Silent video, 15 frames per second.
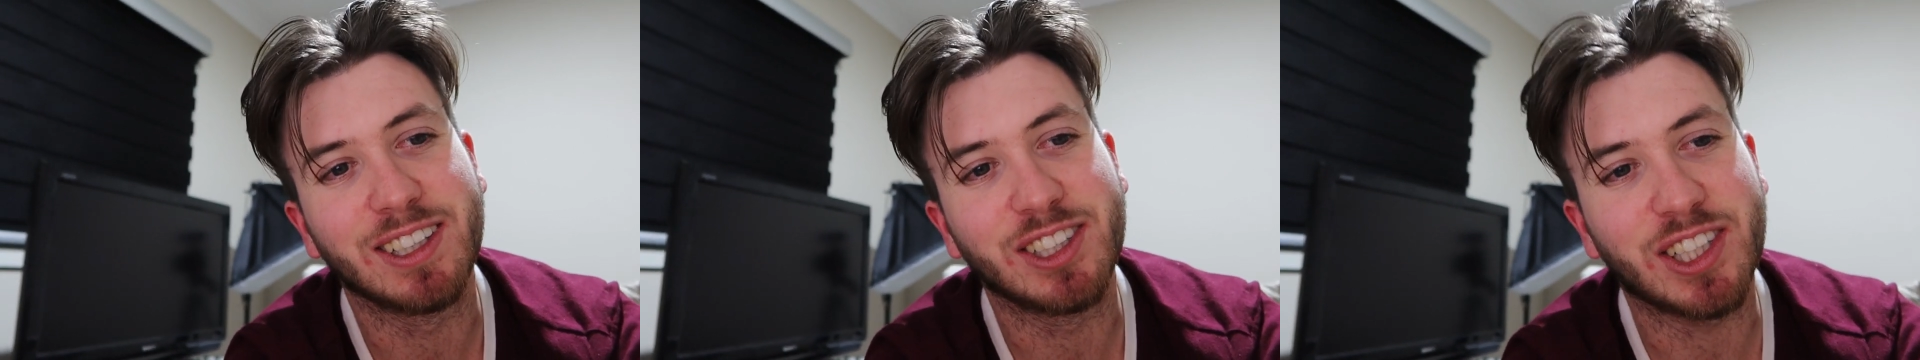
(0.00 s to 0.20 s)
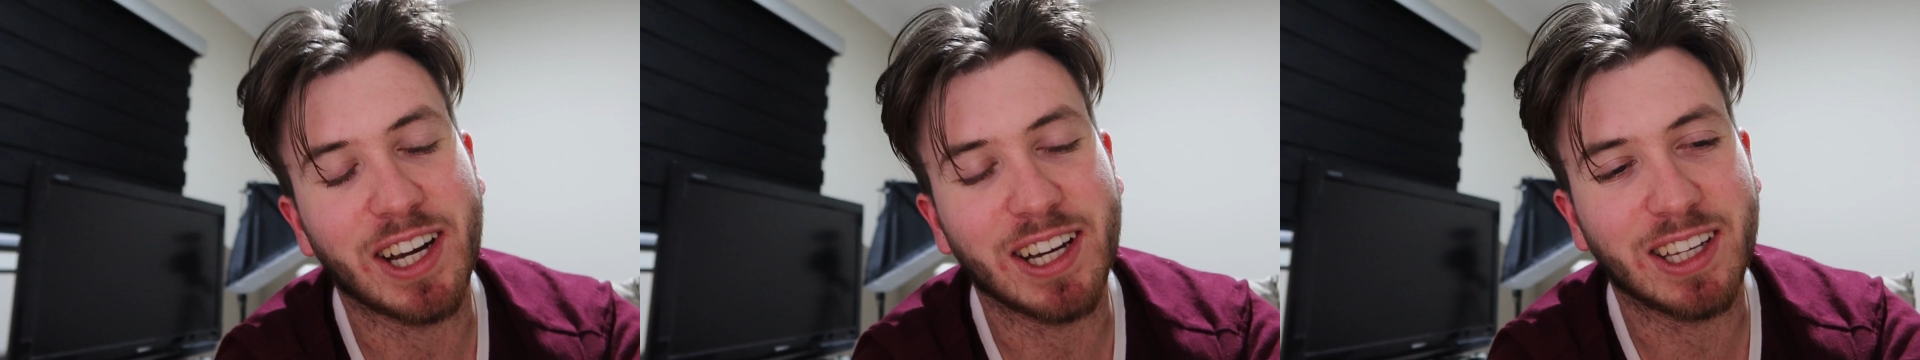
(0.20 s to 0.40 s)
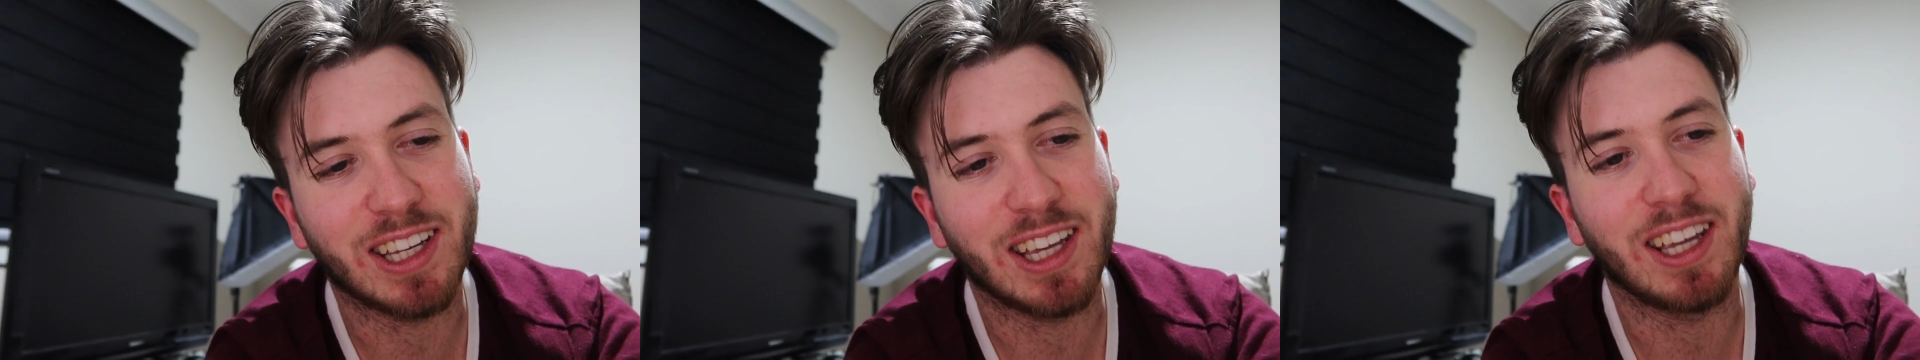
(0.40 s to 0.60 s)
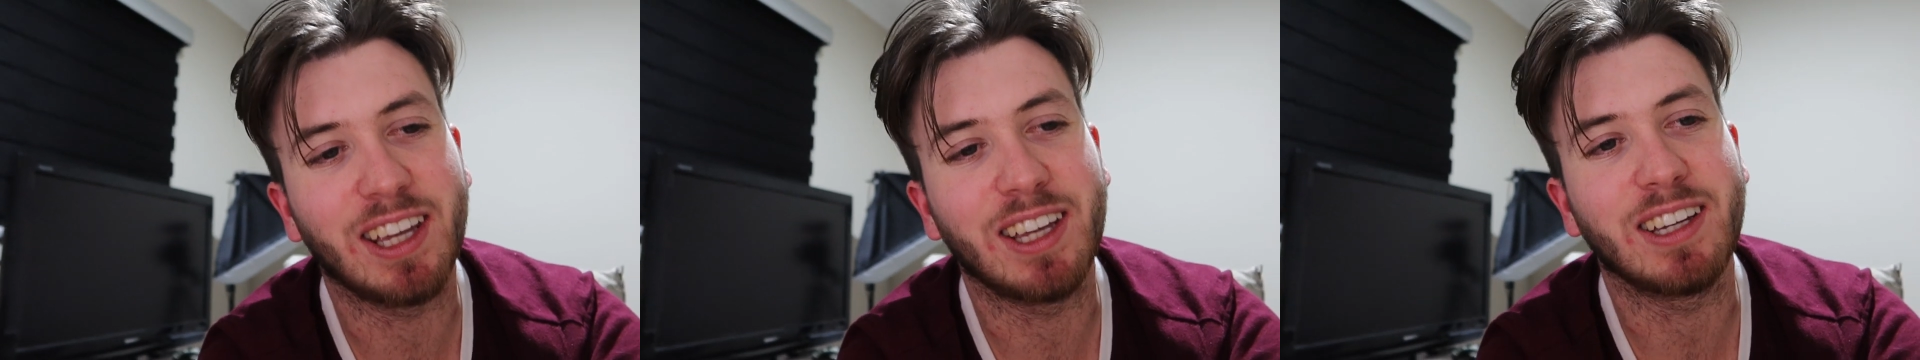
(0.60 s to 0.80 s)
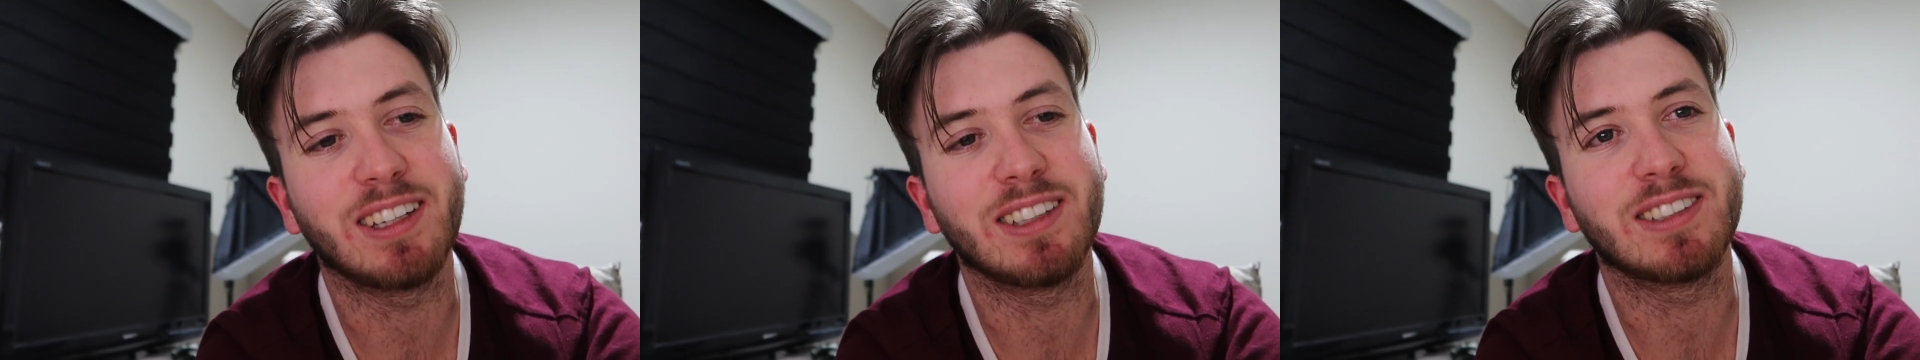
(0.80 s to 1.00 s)
Jake
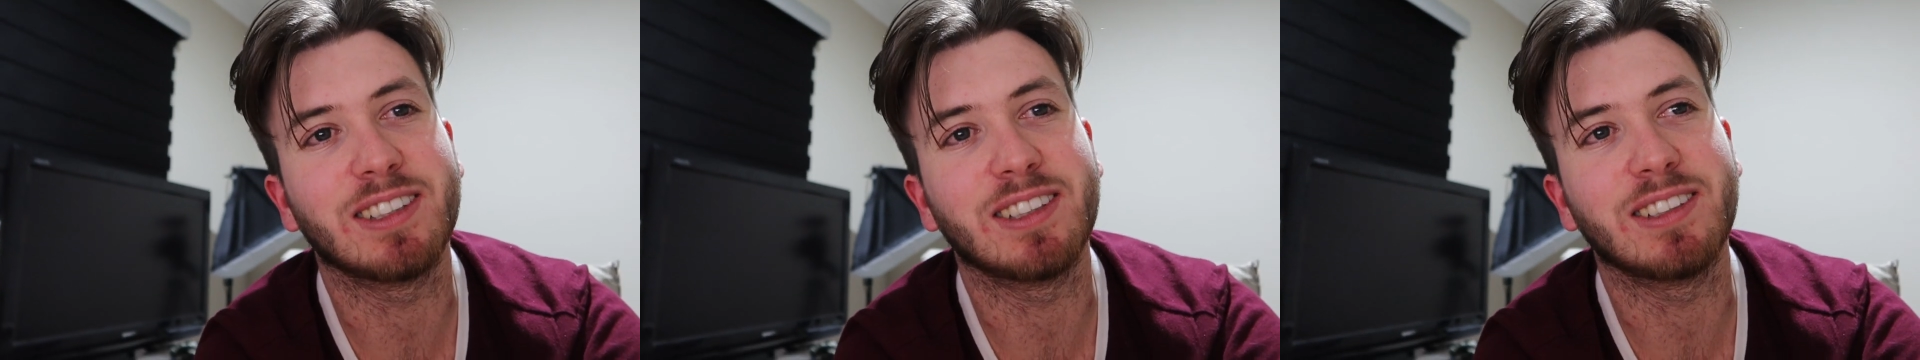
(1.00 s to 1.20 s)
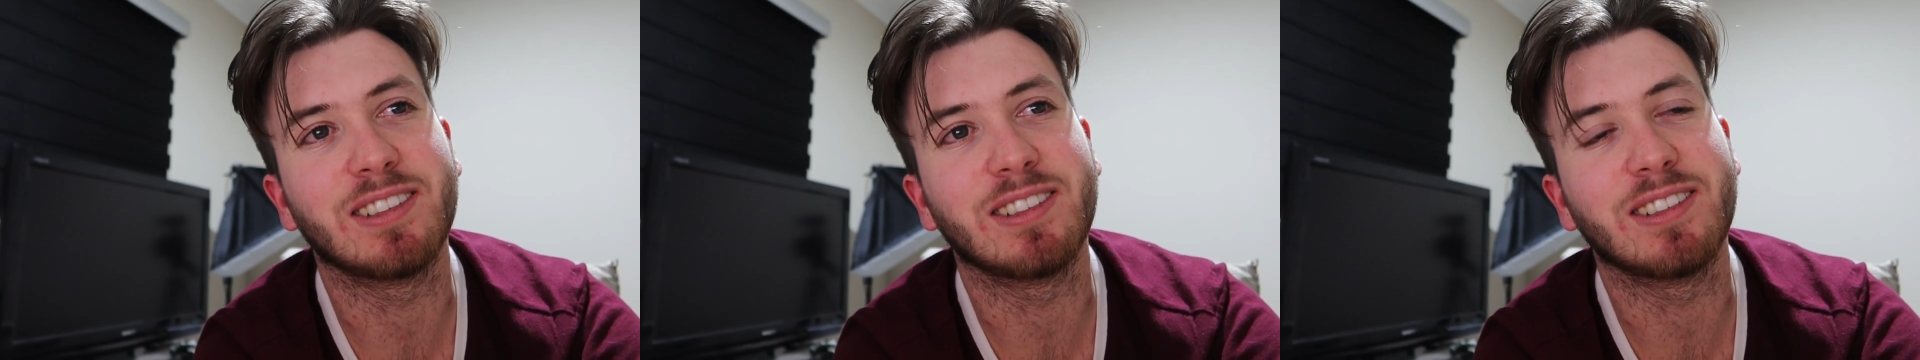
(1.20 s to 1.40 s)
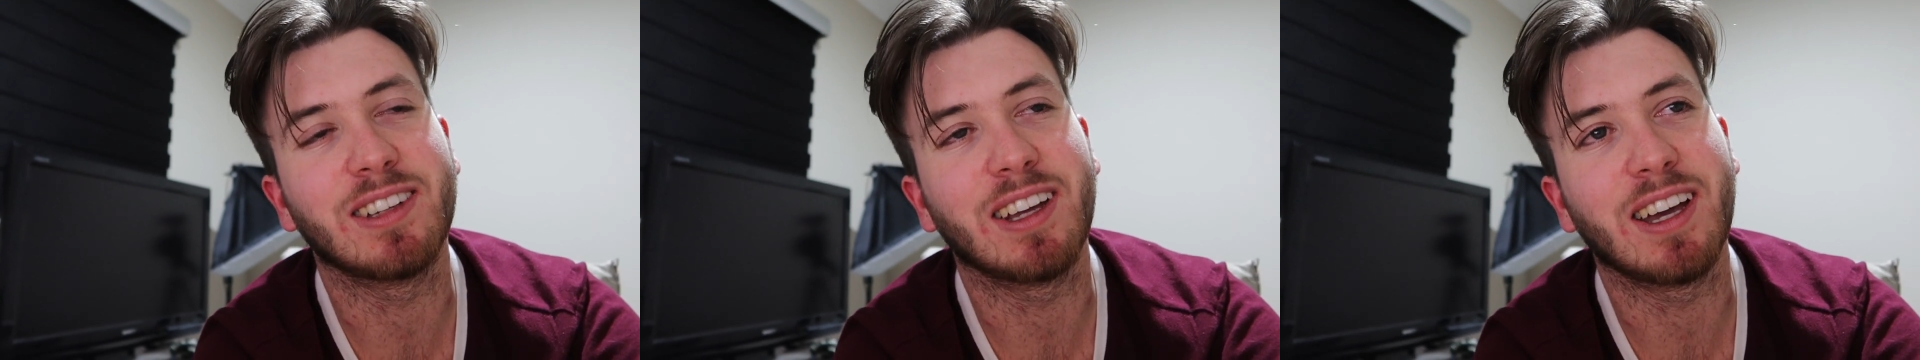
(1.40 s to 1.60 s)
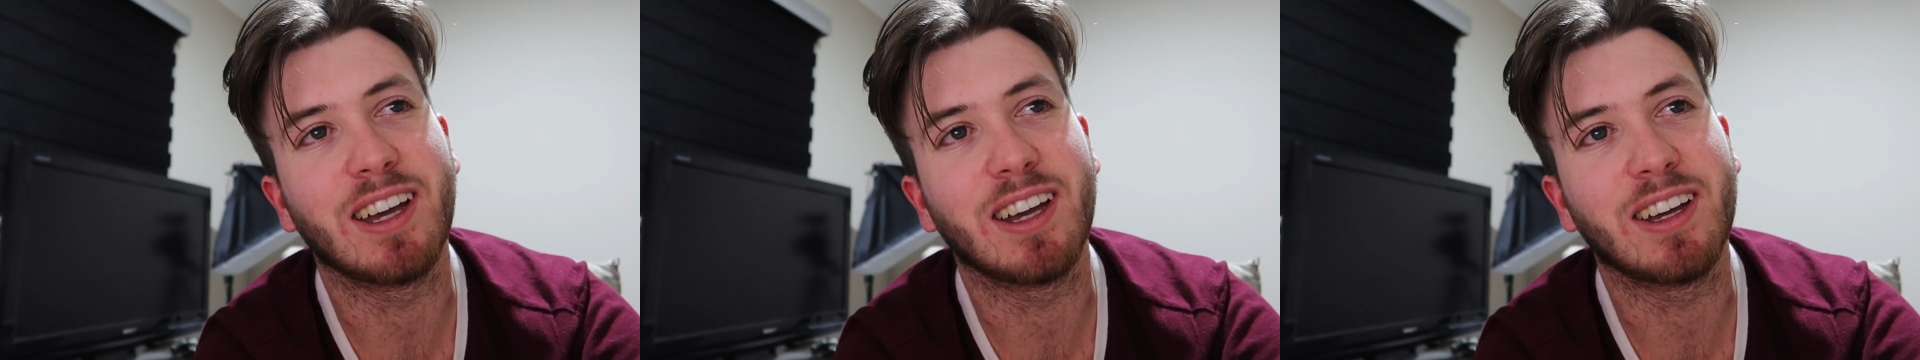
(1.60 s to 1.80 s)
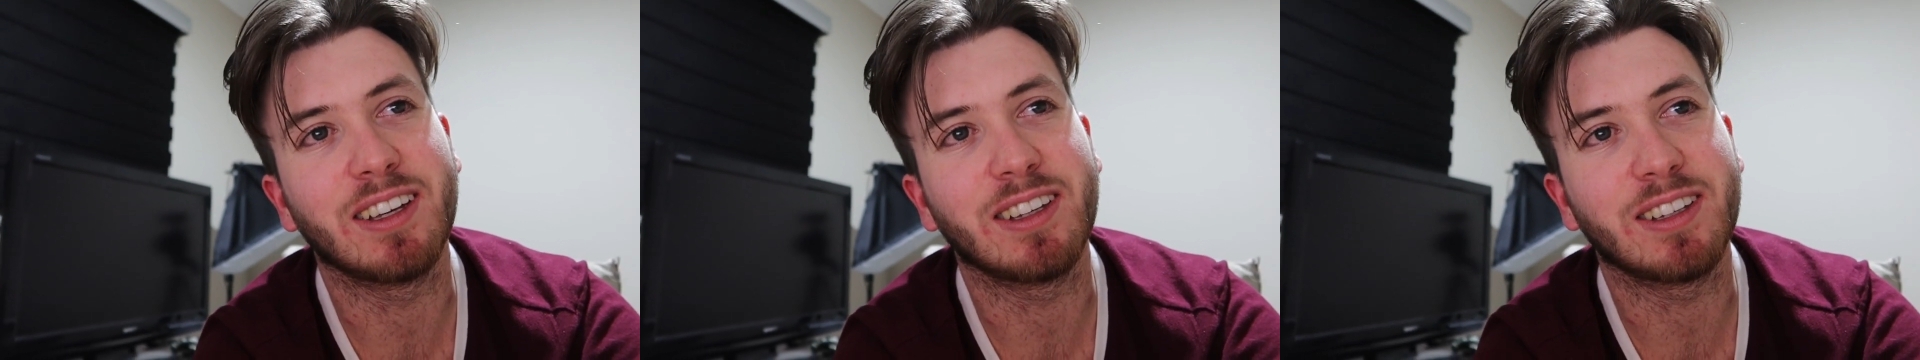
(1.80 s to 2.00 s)
Kings and
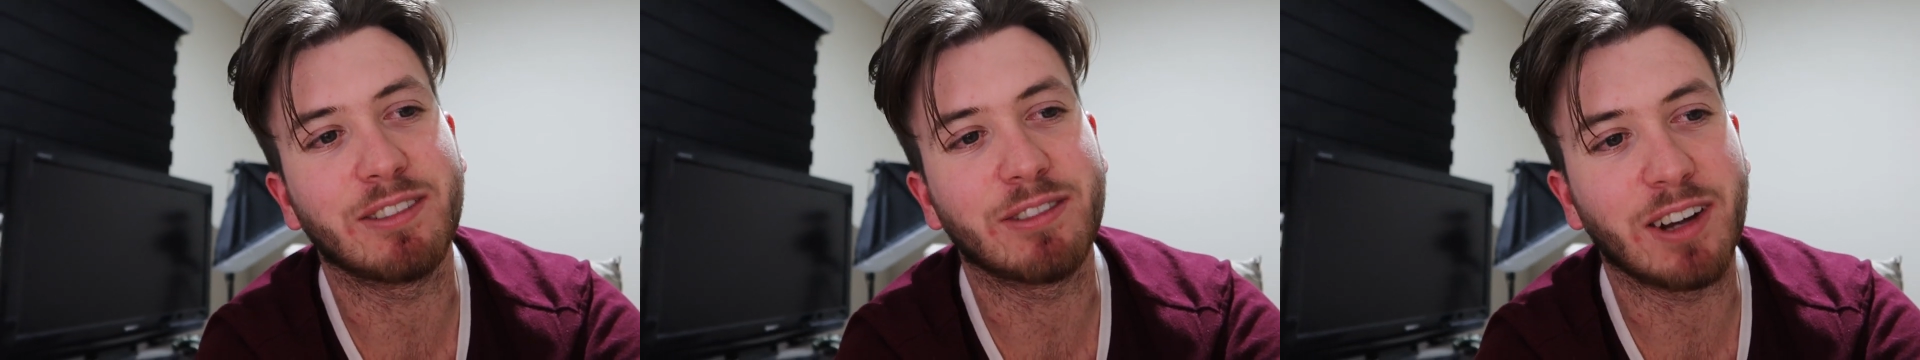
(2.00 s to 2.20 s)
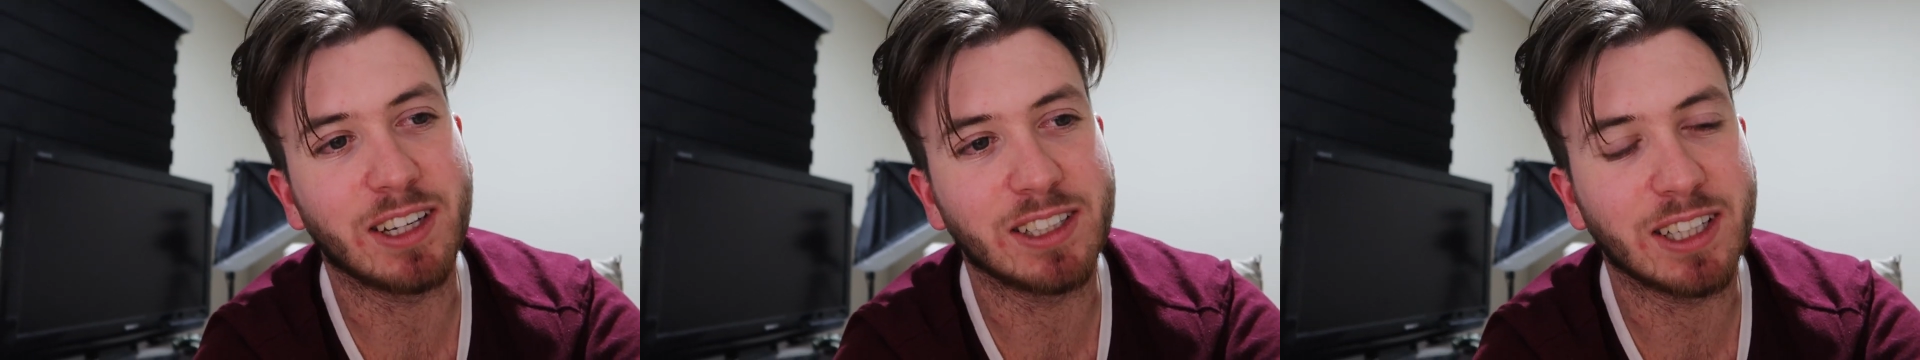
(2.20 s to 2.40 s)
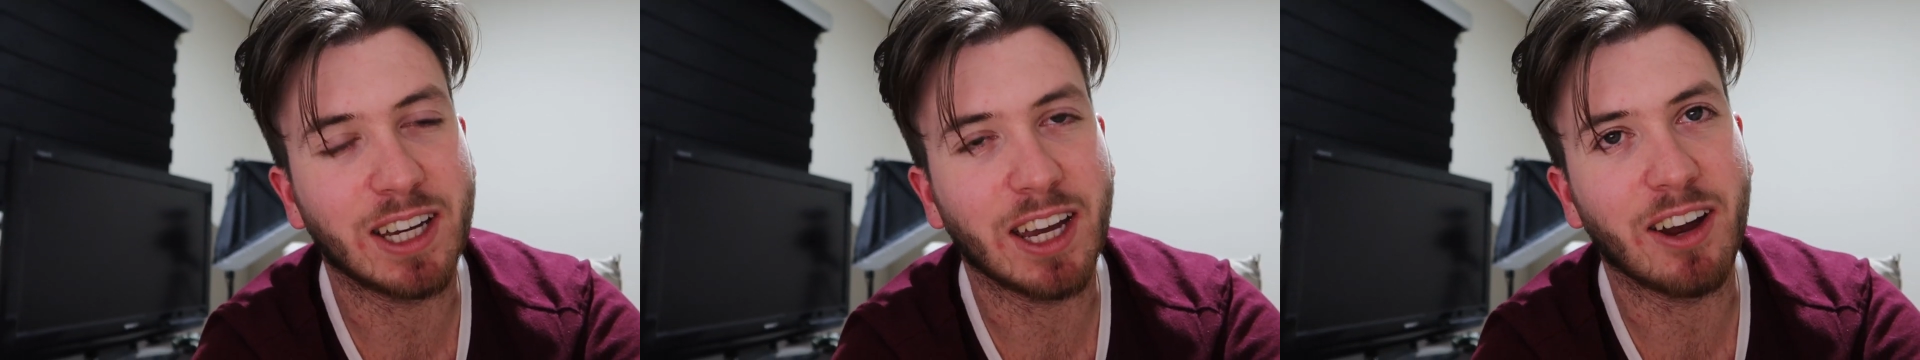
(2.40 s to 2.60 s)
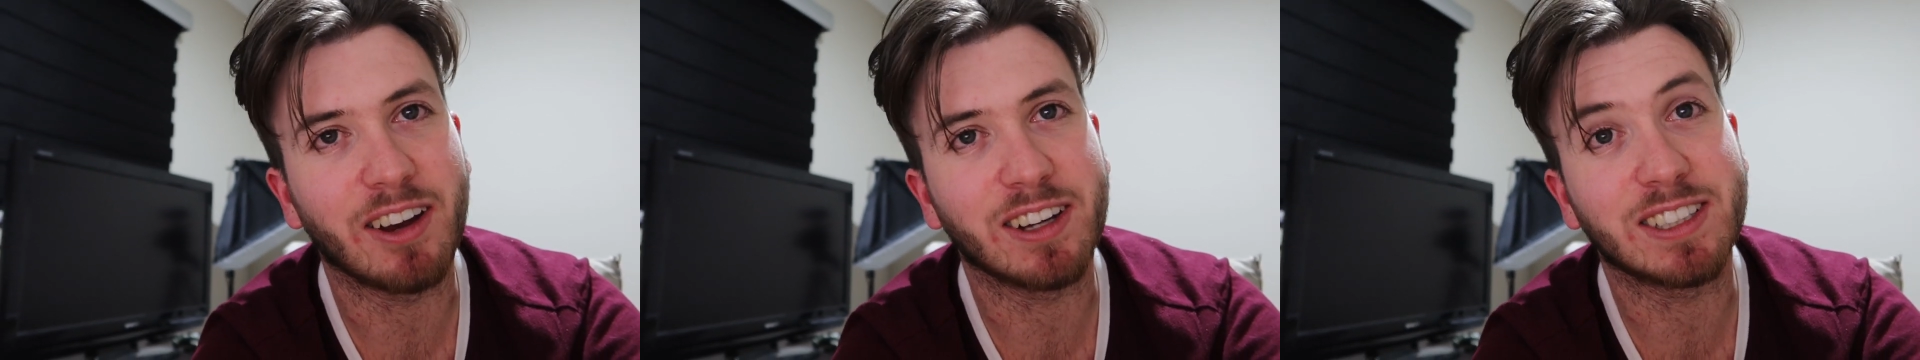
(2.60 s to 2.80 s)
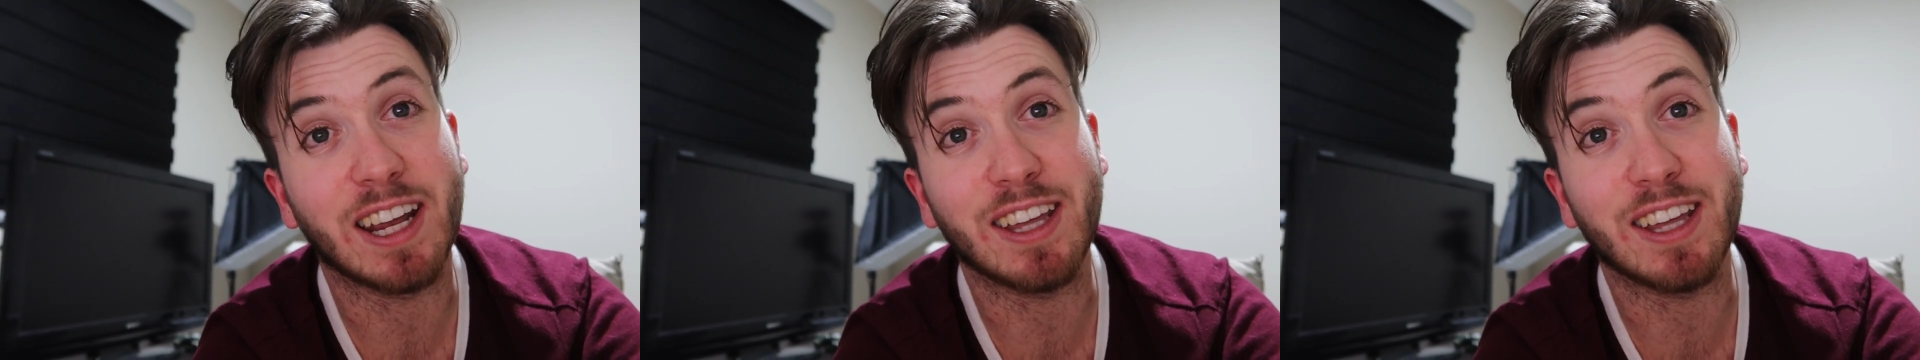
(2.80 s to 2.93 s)
uh, Fraser Gehrig.